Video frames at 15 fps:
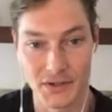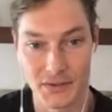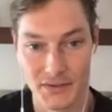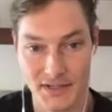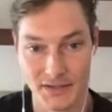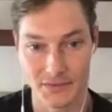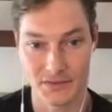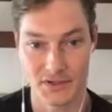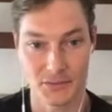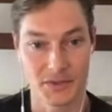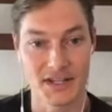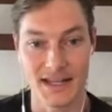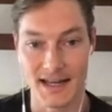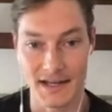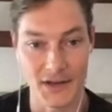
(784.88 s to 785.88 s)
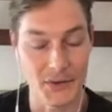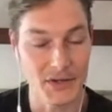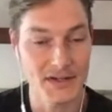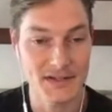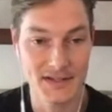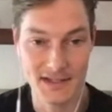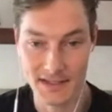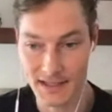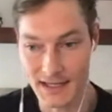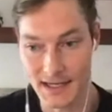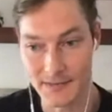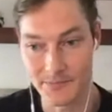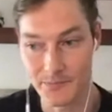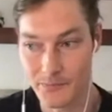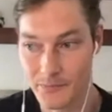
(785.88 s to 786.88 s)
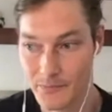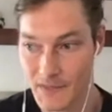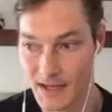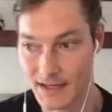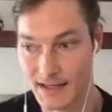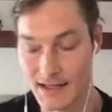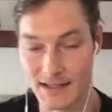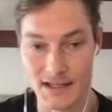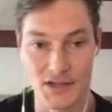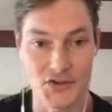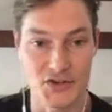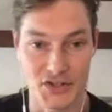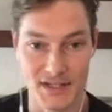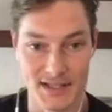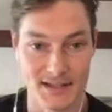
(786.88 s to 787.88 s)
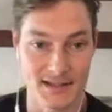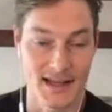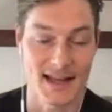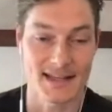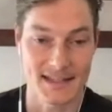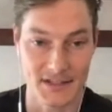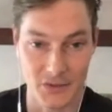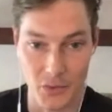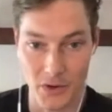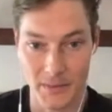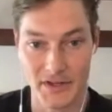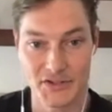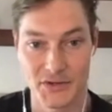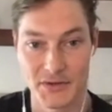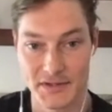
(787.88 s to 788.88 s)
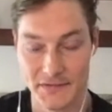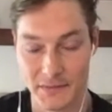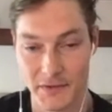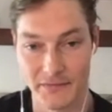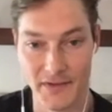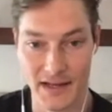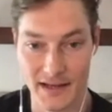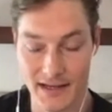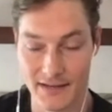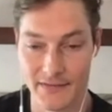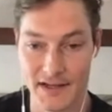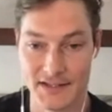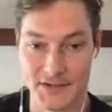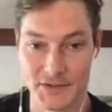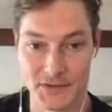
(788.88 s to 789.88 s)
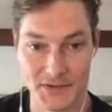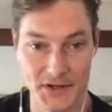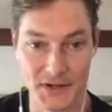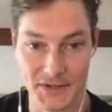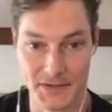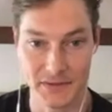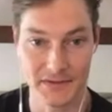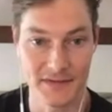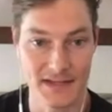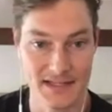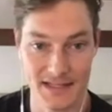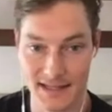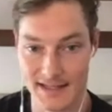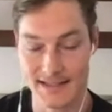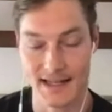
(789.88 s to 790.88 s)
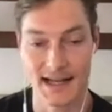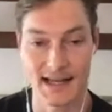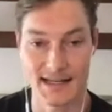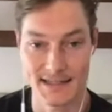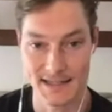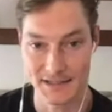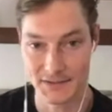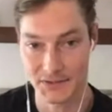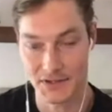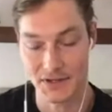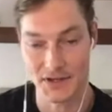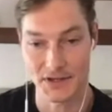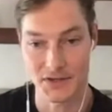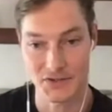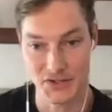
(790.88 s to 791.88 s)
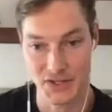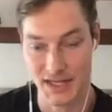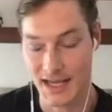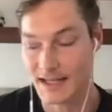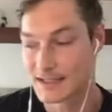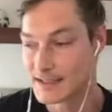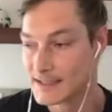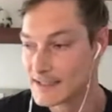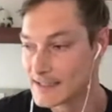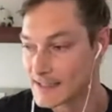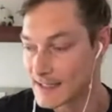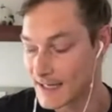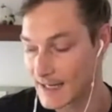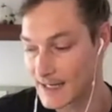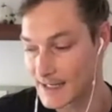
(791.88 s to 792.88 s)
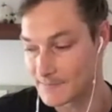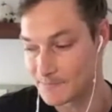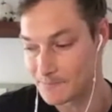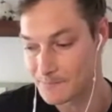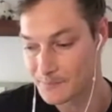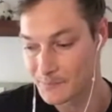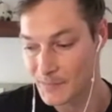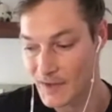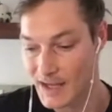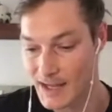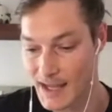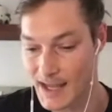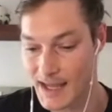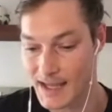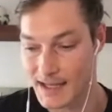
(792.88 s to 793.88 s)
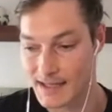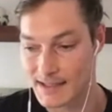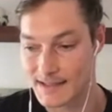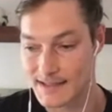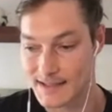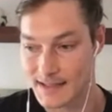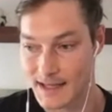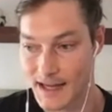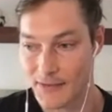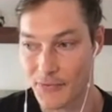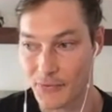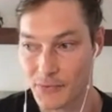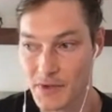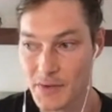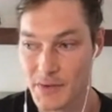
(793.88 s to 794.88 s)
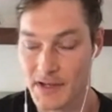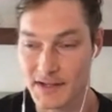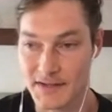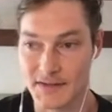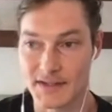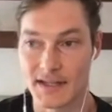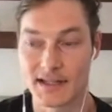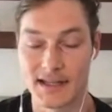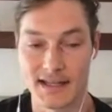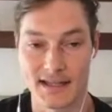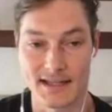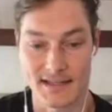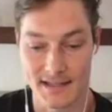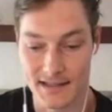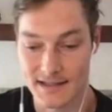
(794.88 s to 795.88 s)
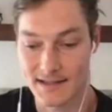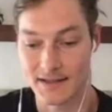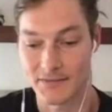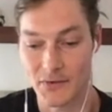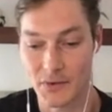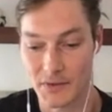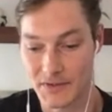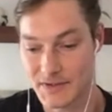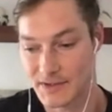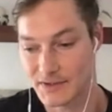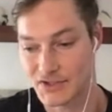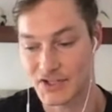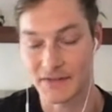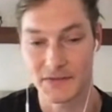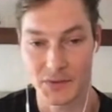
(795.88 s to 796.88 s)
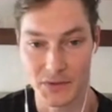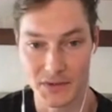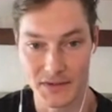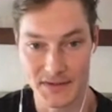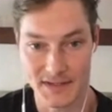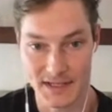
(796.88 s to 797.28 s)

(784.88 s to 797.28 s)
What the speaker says: to really get noticed. And usually the ideal warm intro is from an investor who's also investing. That's the highest signal that you can usually get. And three, we also saw like this of course shift towards